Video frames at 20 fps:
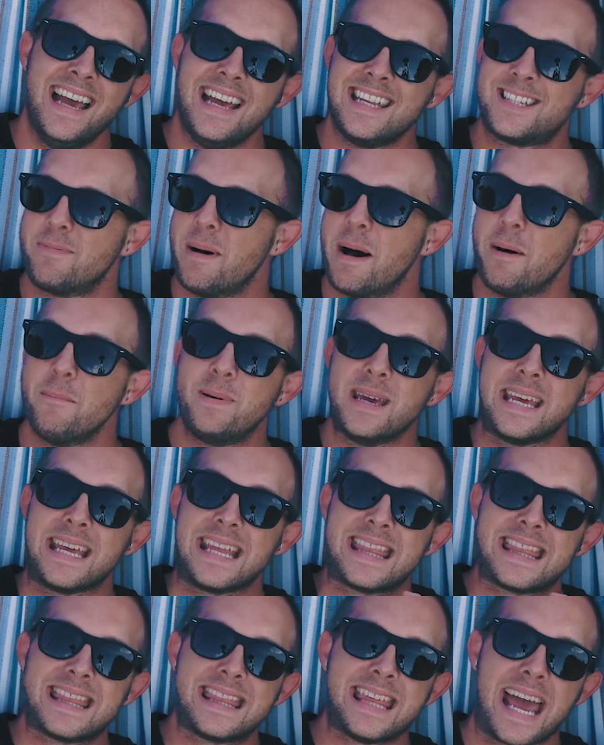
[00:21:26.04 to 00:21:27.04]
It's about
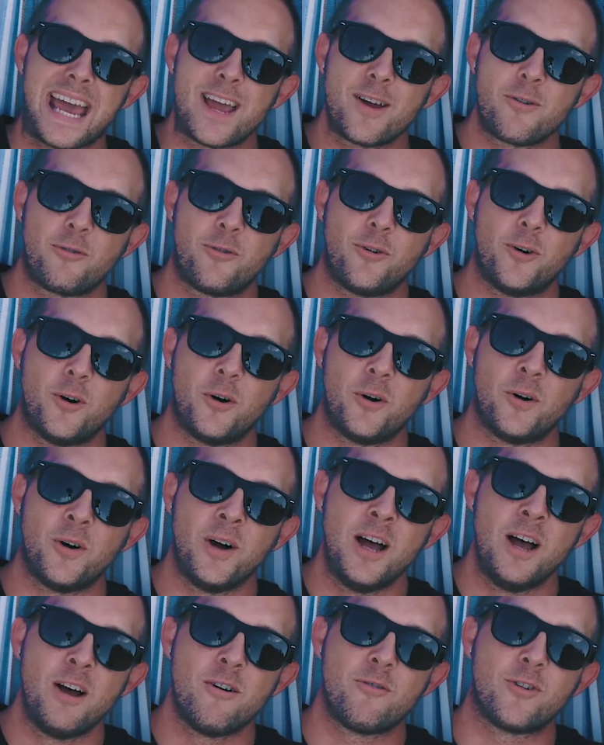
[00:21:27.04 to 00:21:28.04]
being thankful
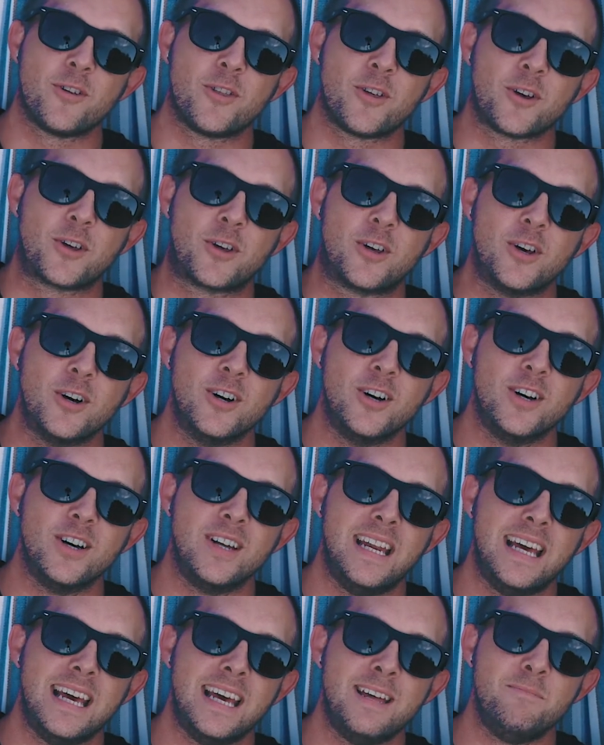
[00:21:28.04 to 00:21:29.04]
for the
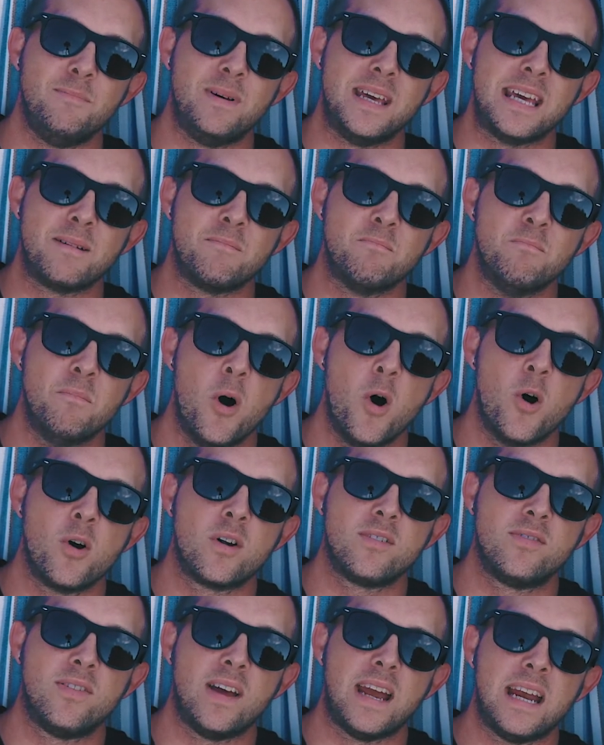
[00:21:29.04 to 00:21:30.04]
good and being
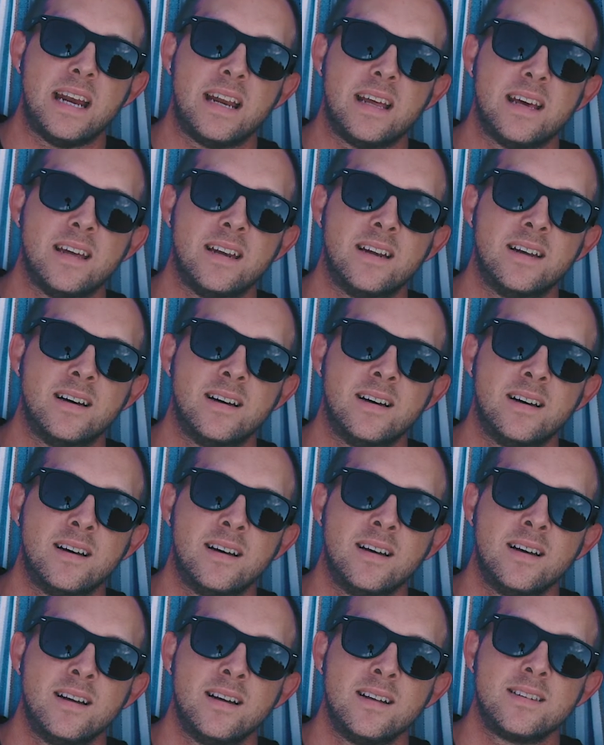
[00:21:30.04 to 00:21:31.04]
motivated
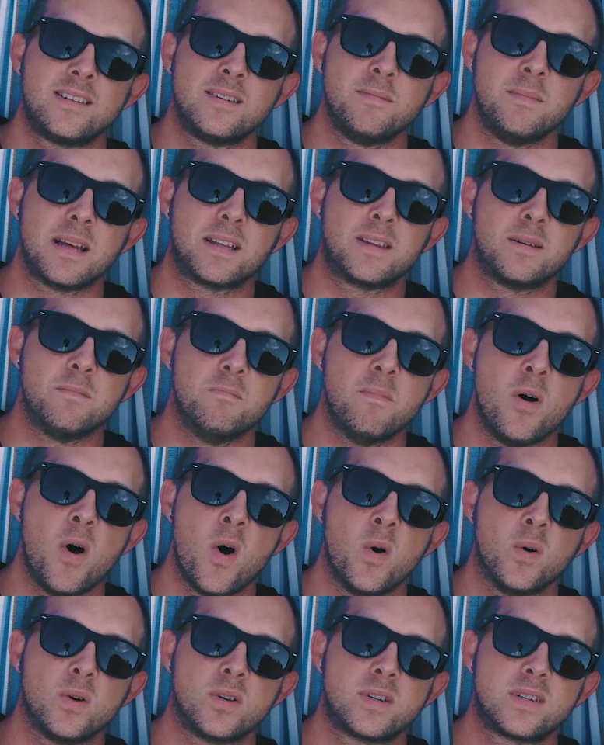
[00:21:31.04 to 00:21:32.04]
to make the
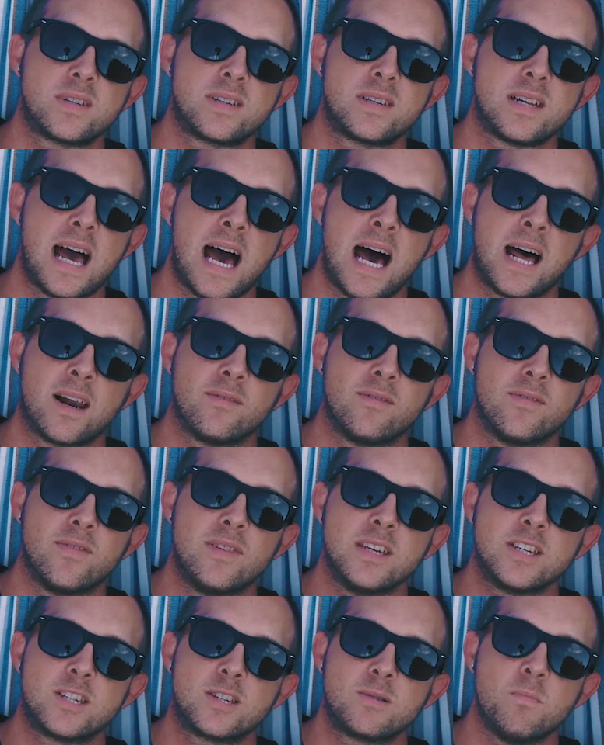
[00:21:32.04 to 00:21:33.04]
most out of
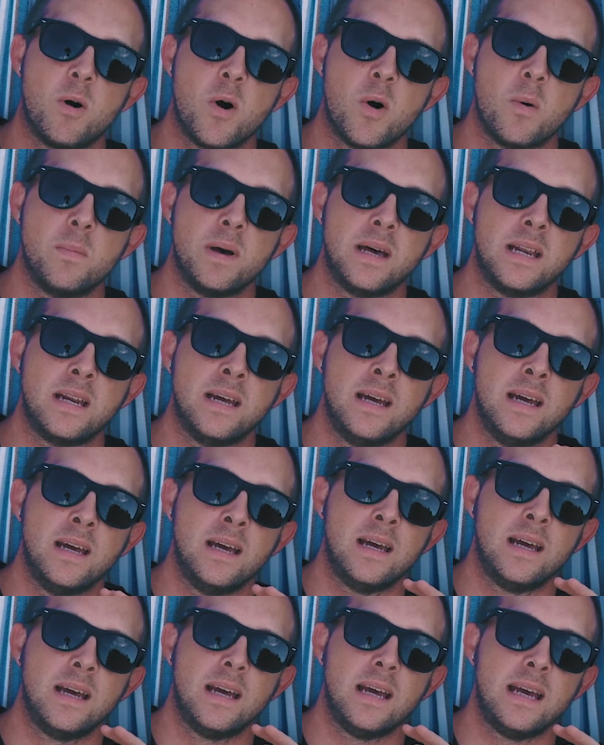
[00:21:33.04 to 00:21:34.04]
this moment
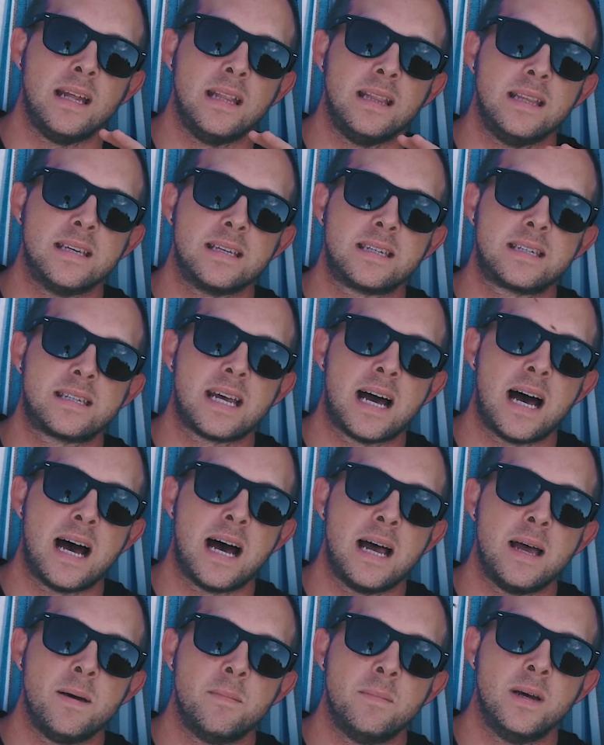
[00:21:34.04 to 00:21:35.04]
in this
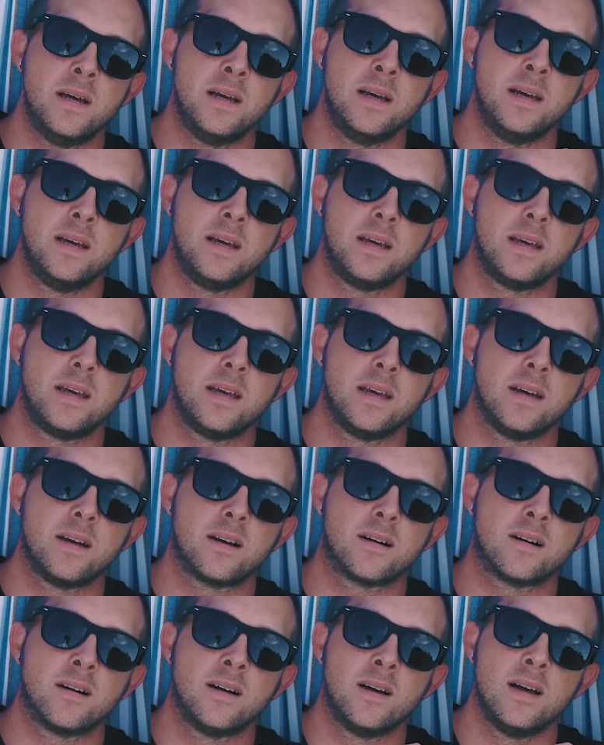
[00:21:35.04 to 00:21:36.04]
time,
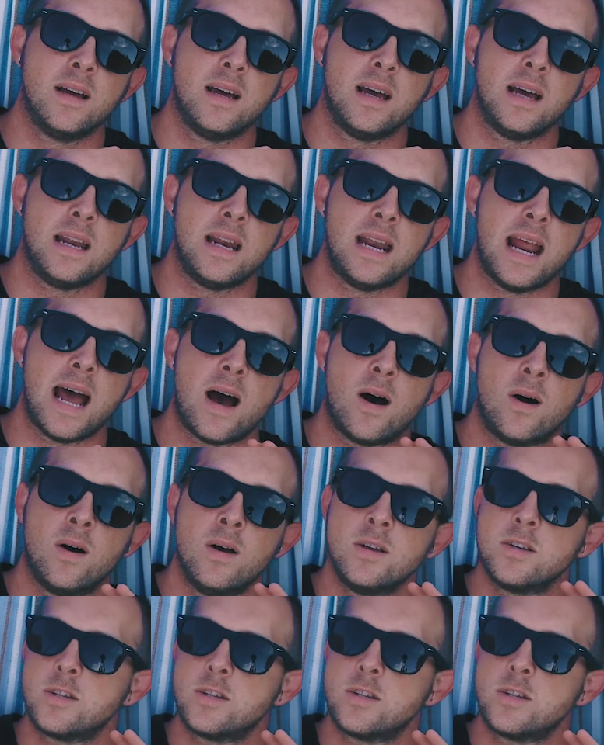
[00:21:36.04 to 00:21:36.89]
here and now.